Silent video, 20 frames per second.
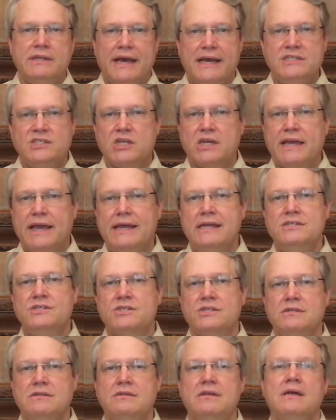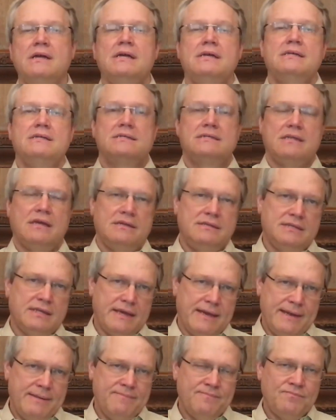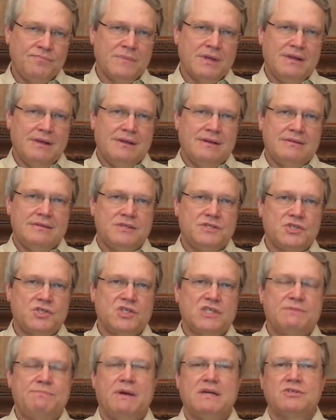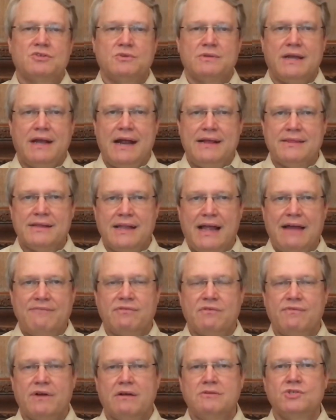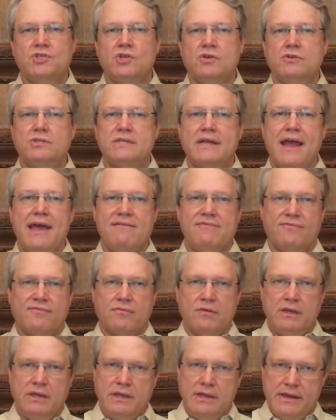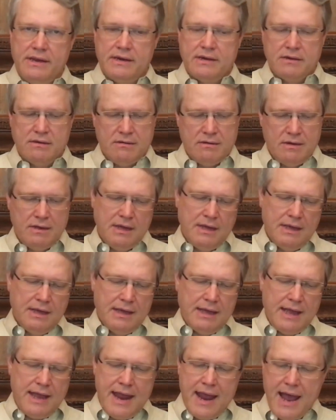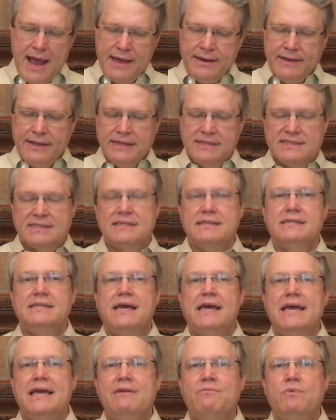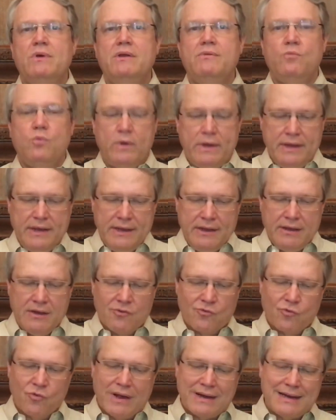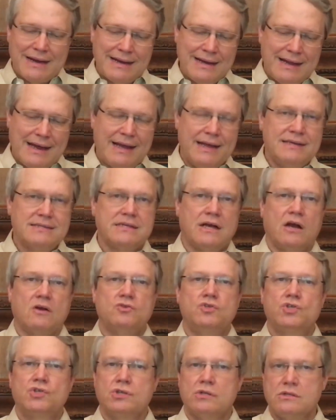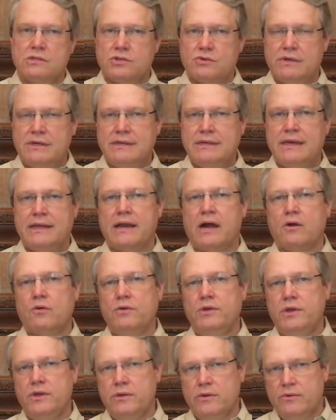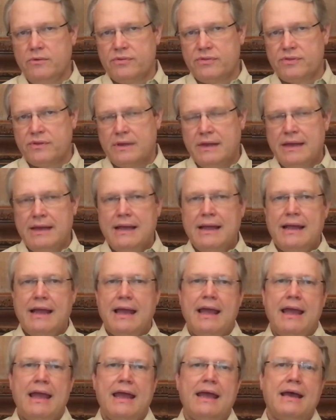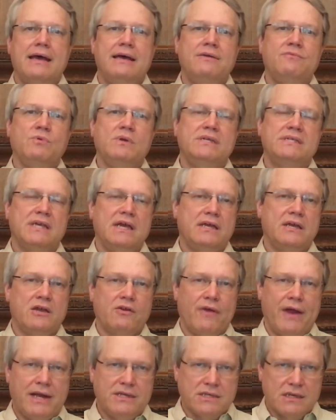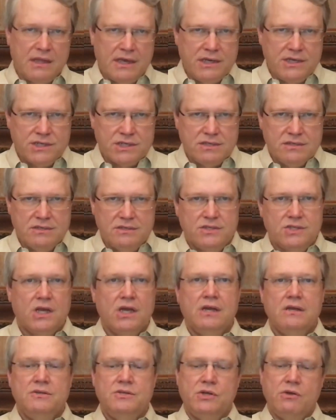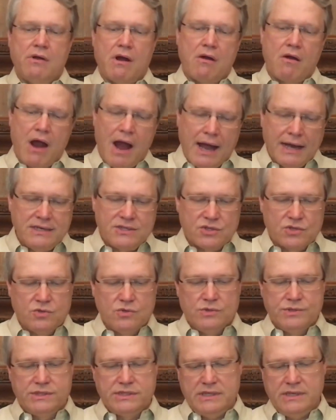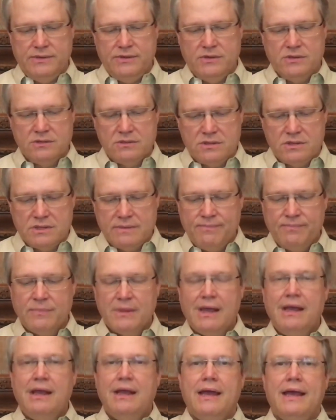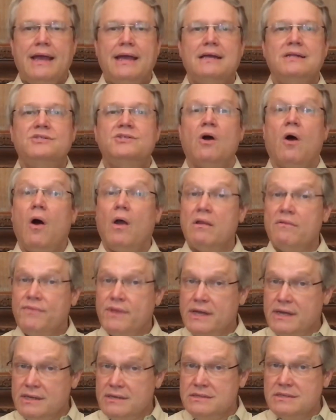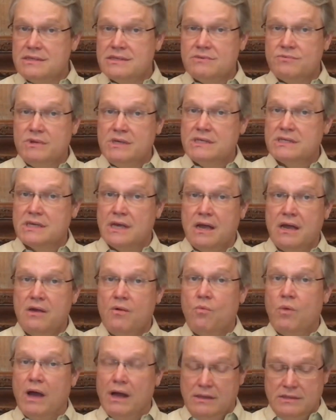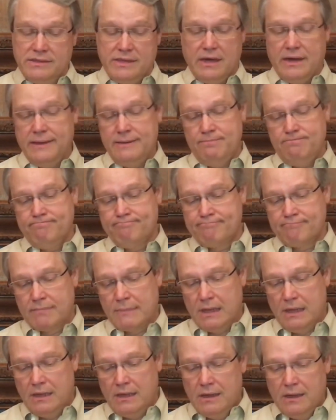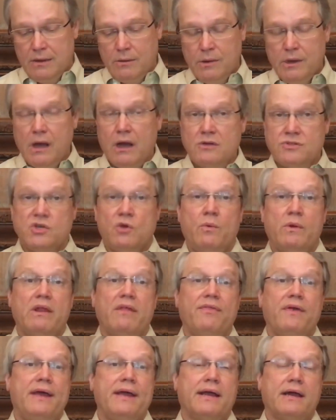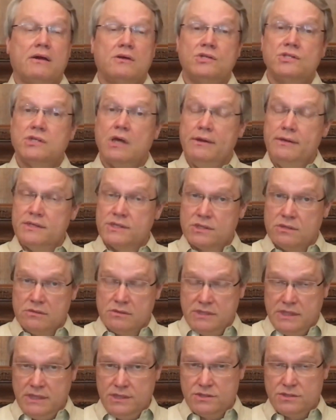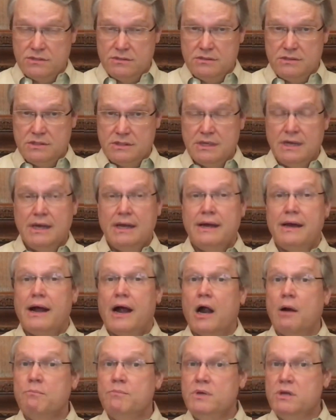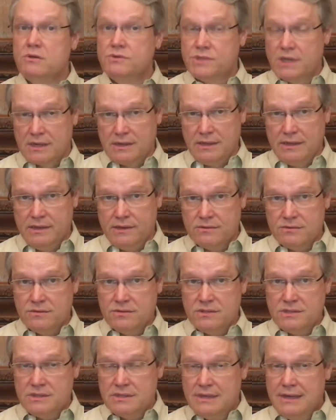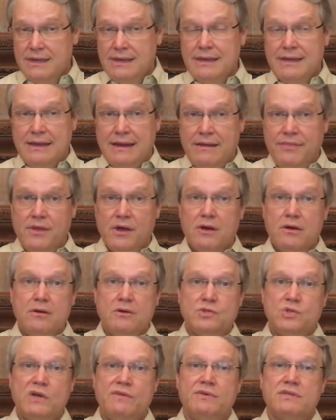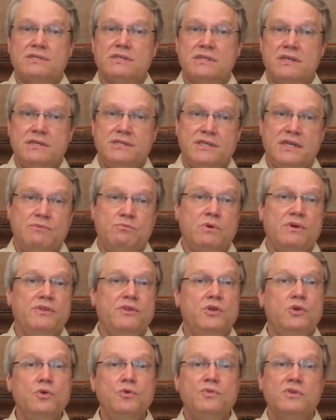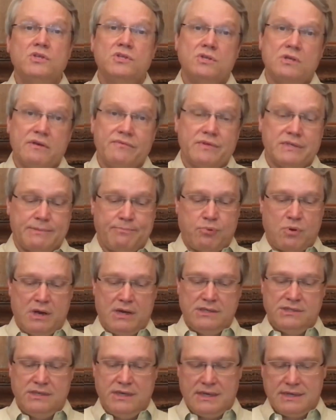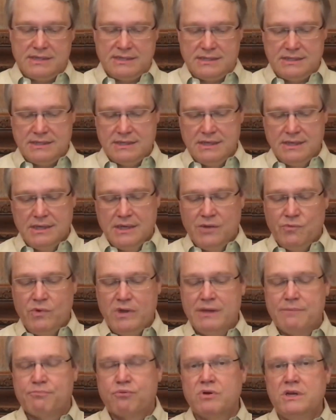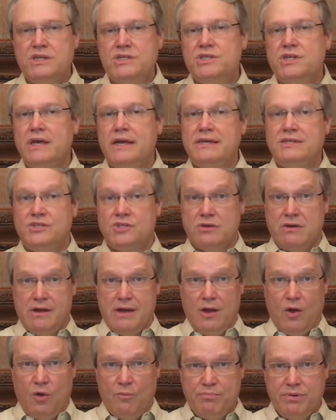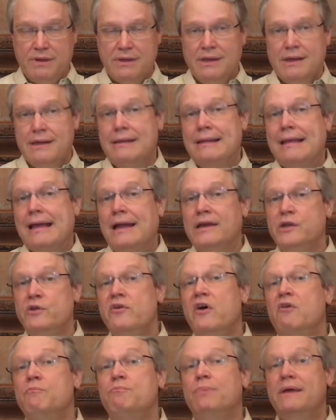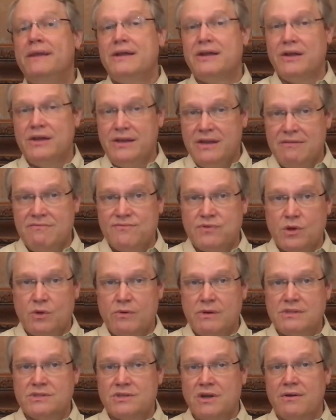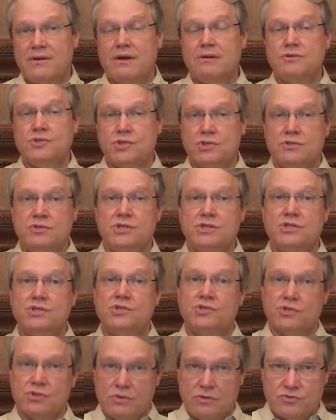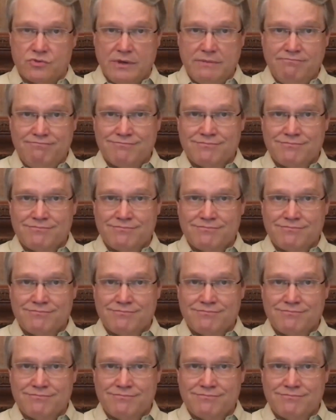Education Sunday. This is a special day in the life of our church every year, and it's the day when we recognize our children and our youth, and we say congratulations to our high school seniors. And to all of these, we say well done. We also want to thank our Sunday school teachers, our music leaders, and those who've assisted with youth service projects. We appreciate your help, and you have been a good influence on our church's children.